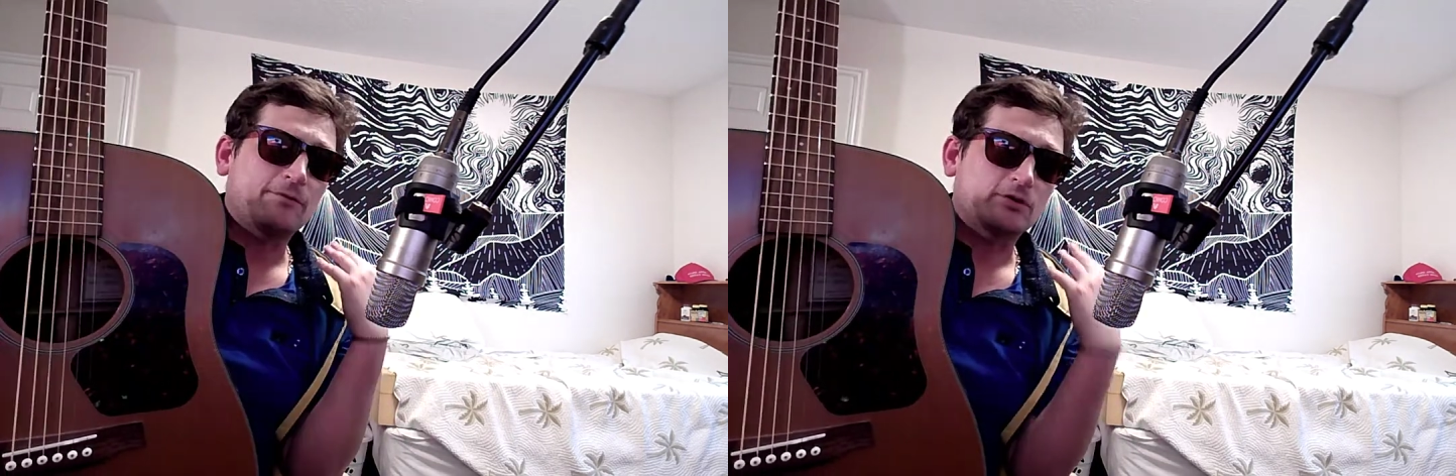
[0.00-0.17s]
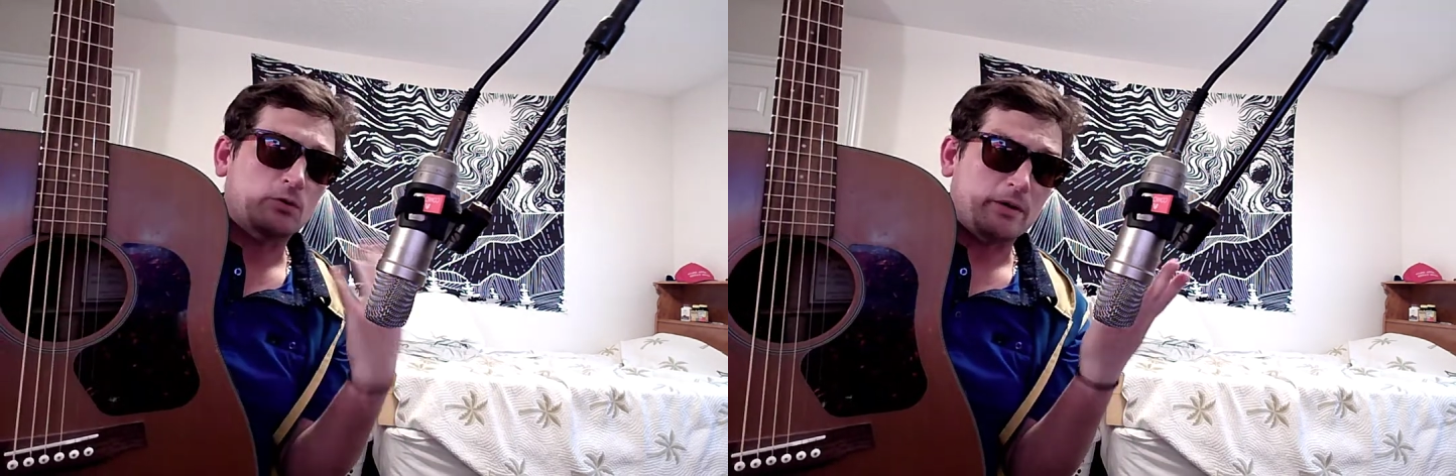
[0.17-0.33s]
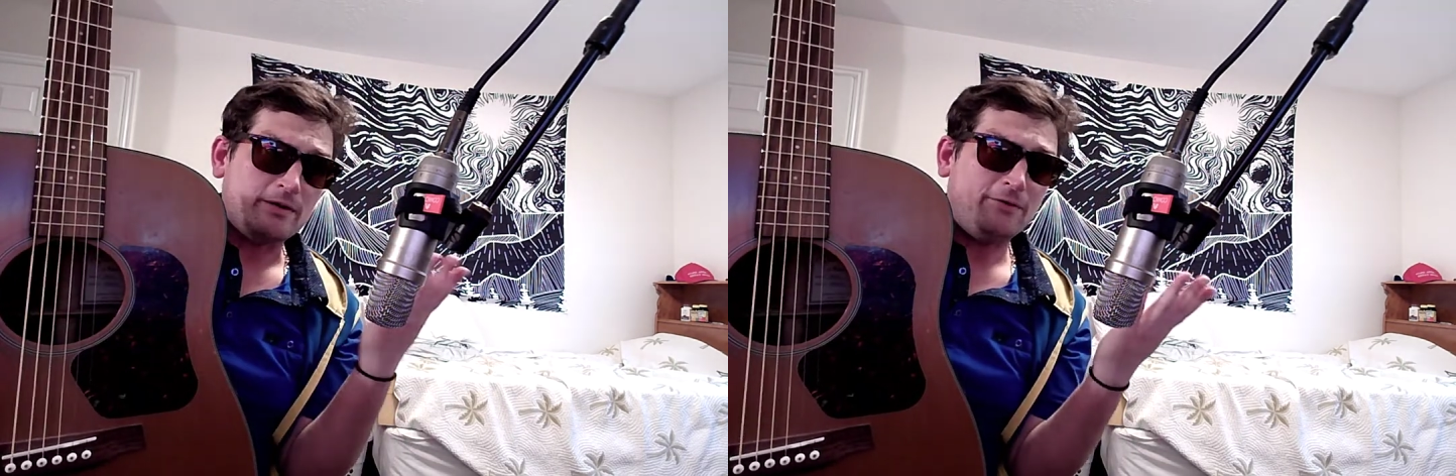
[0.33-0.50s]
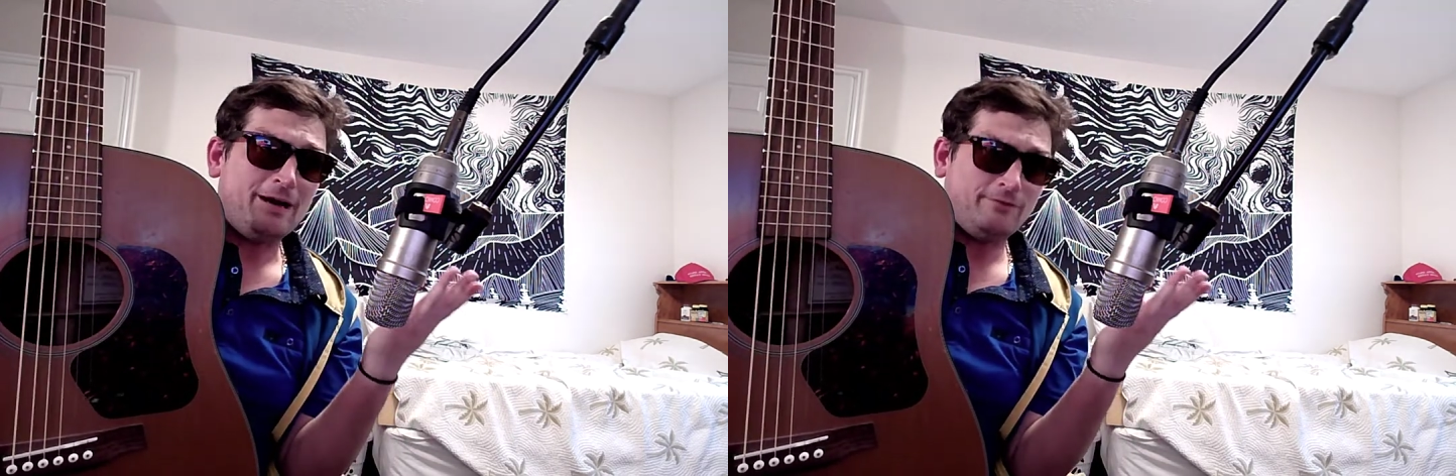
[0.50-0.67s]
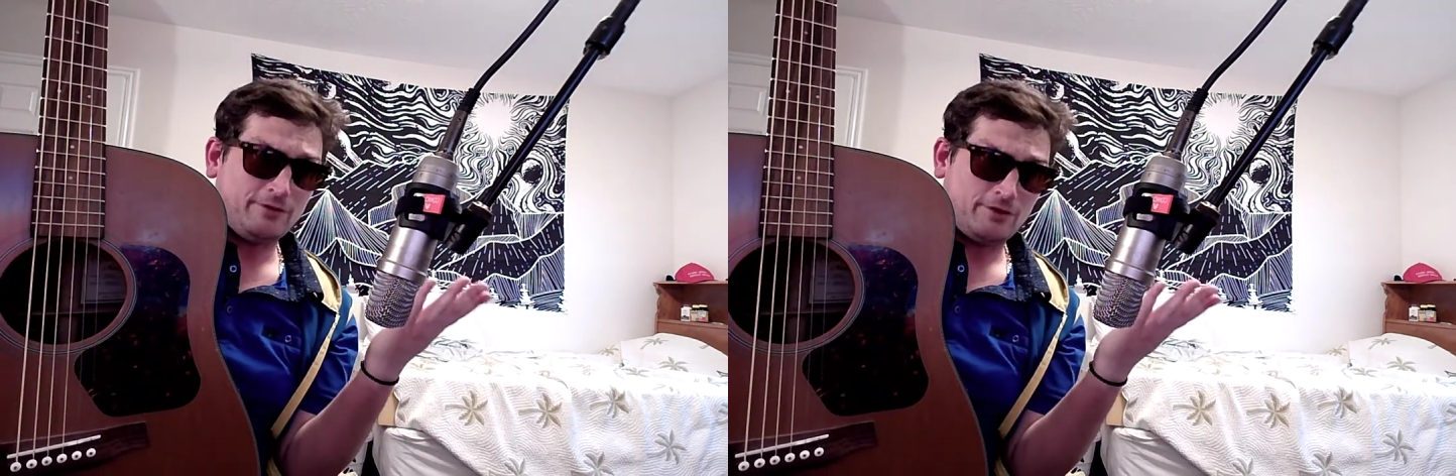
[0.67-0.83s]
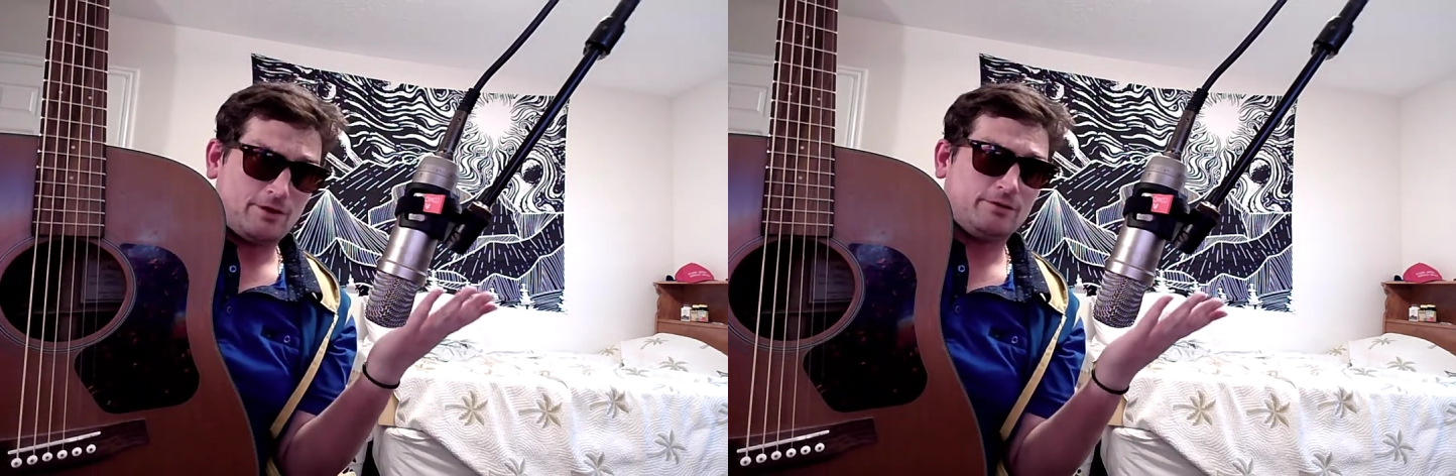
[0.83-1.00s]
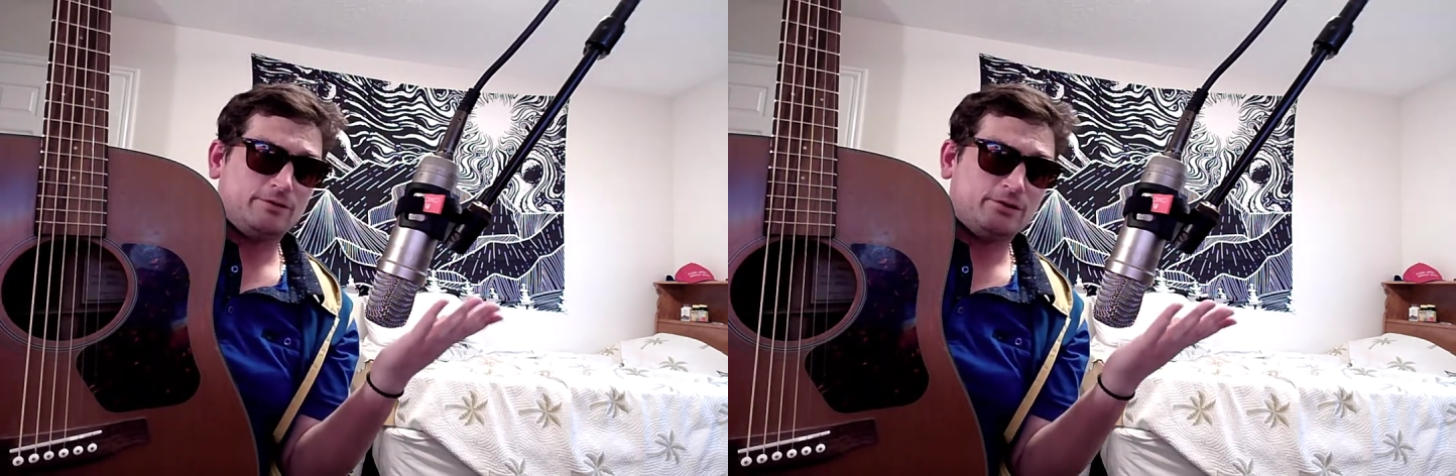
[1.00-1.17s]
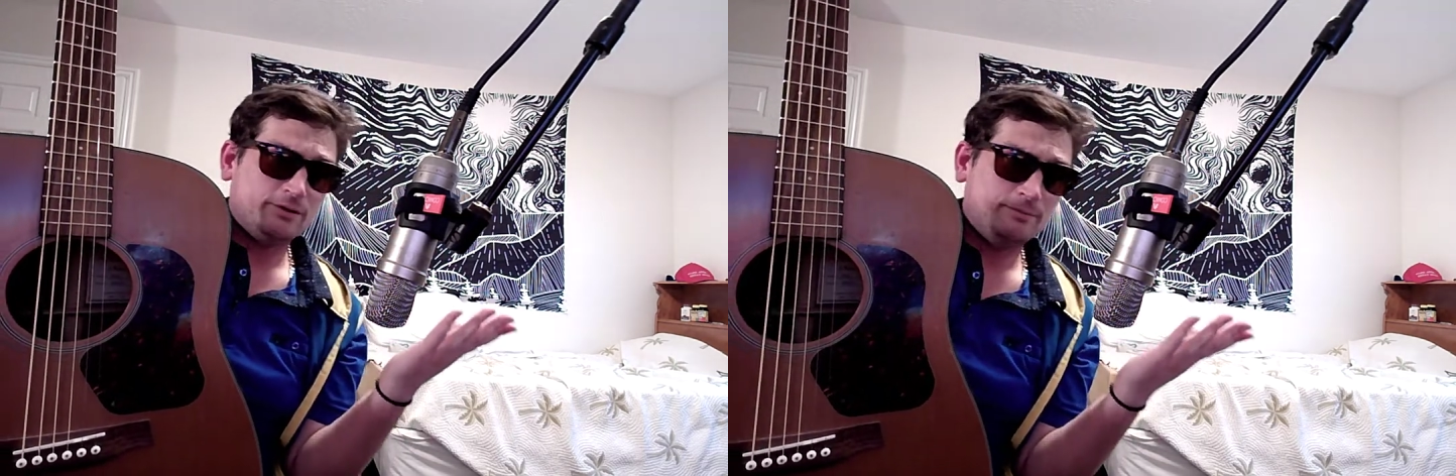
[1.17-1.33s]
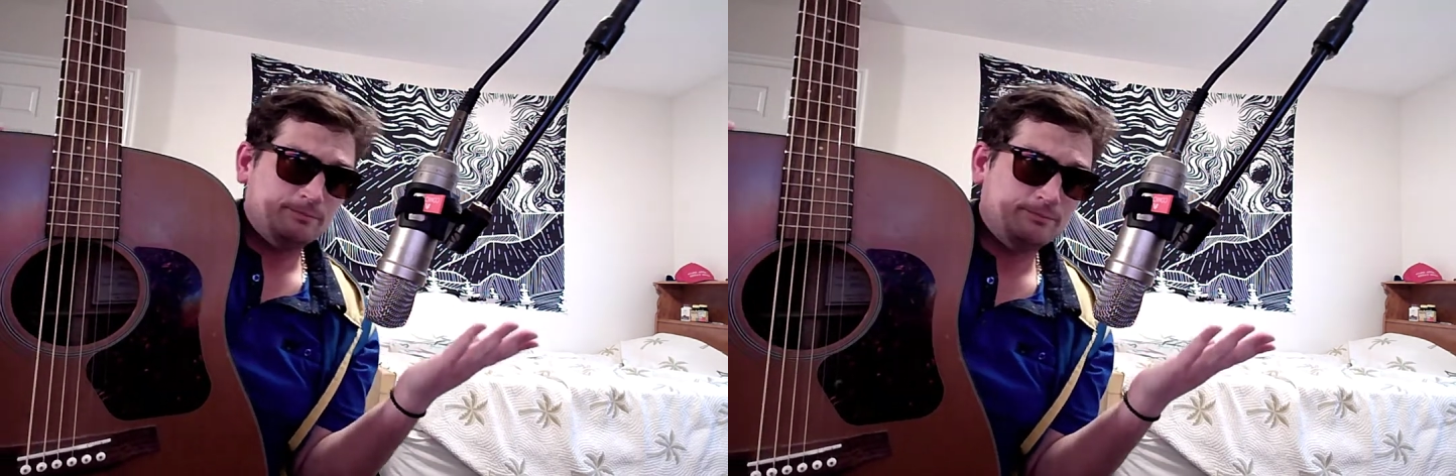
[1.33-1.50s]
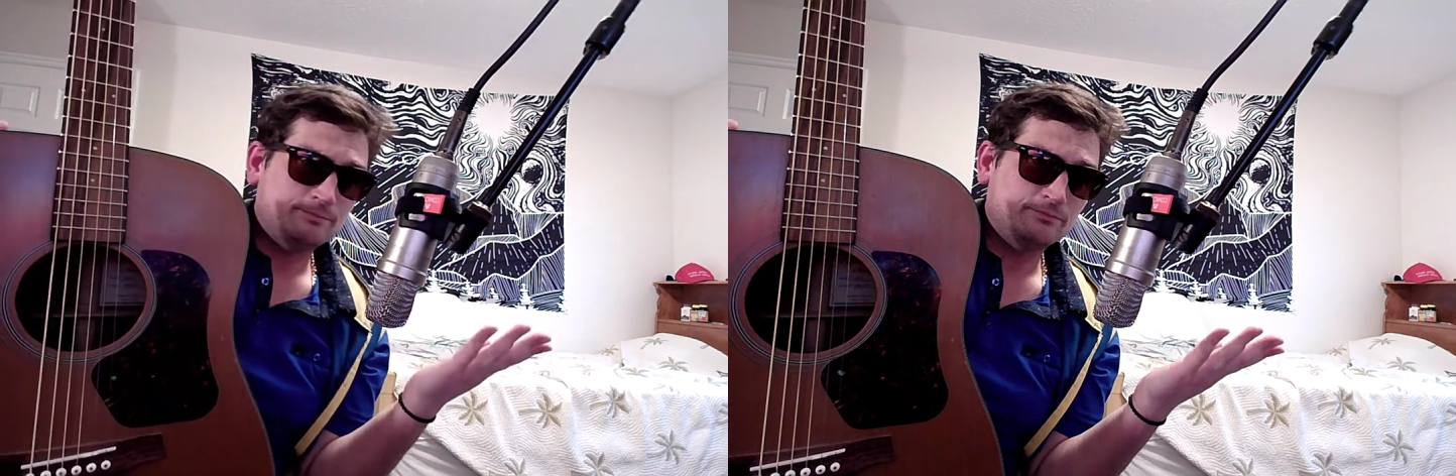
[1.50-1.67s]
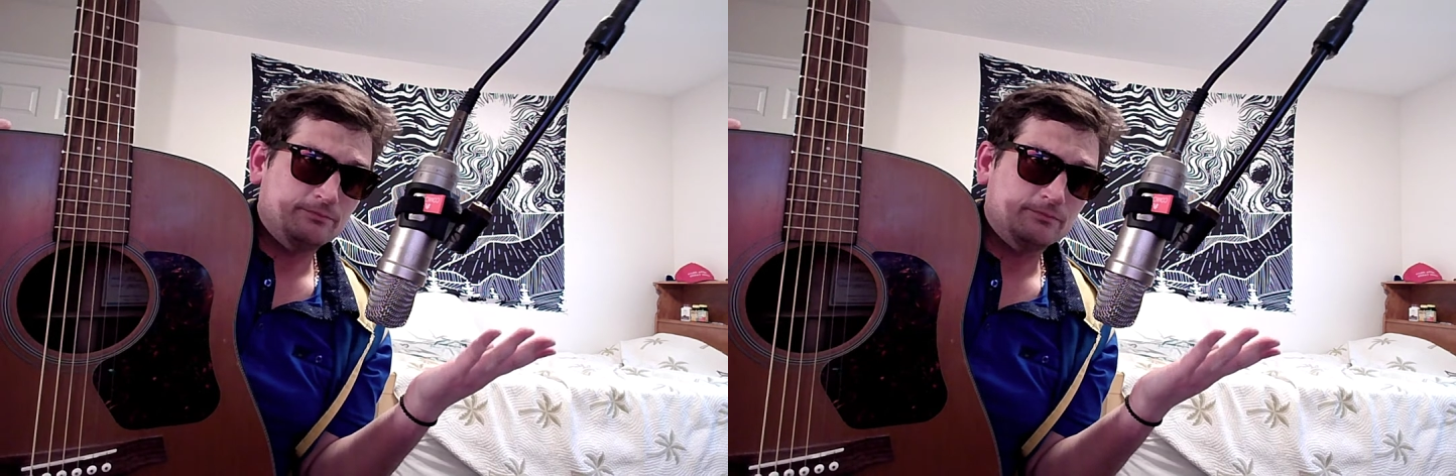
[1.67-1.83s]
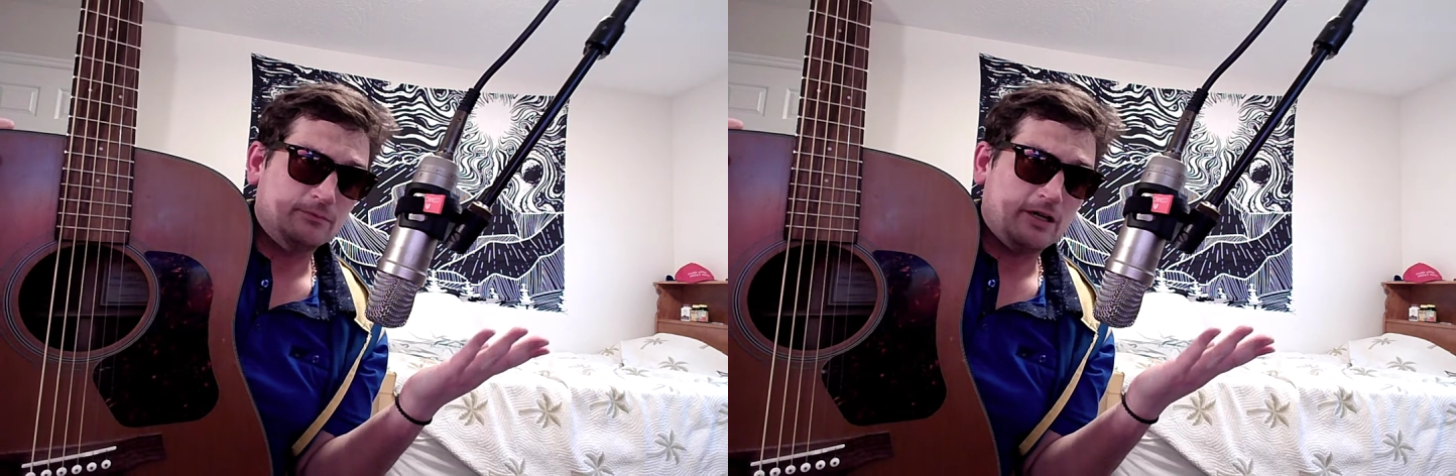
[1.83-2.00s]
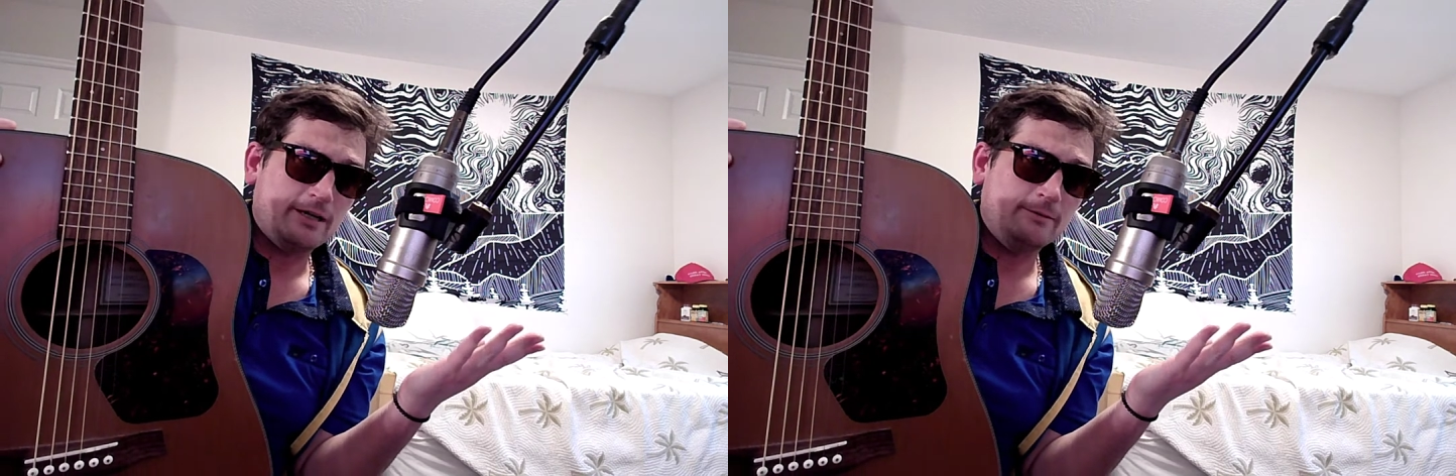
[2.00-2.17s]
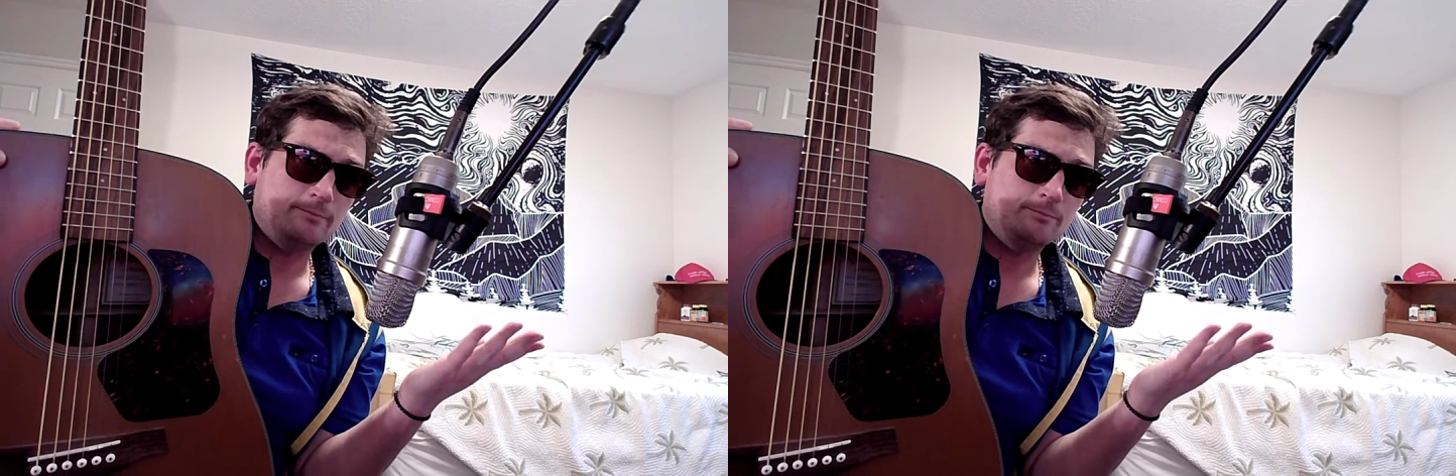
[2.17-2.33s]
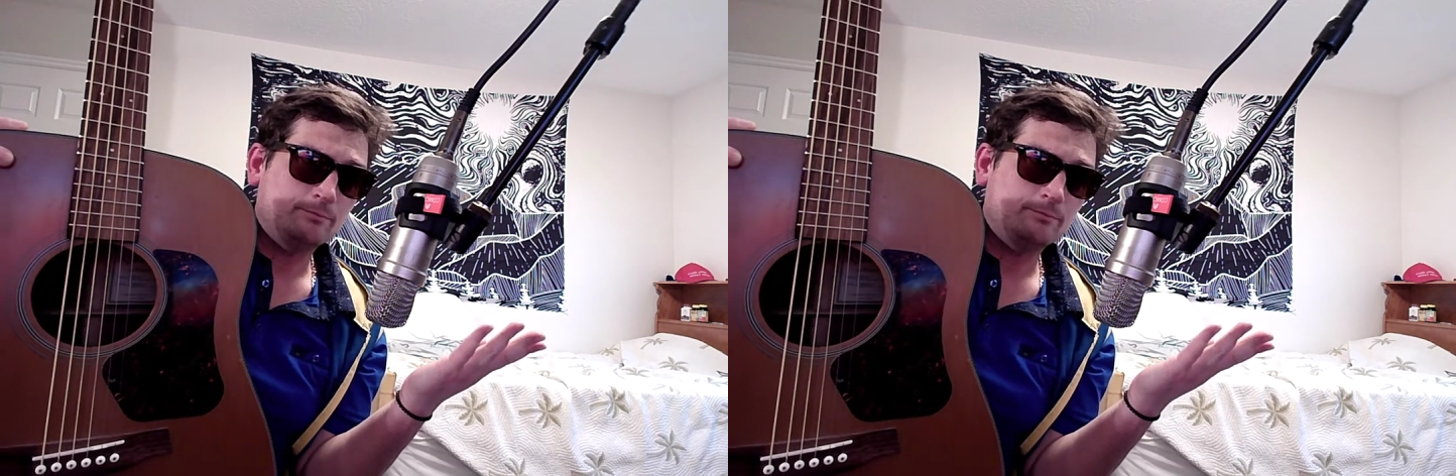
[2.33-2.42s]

$25, right?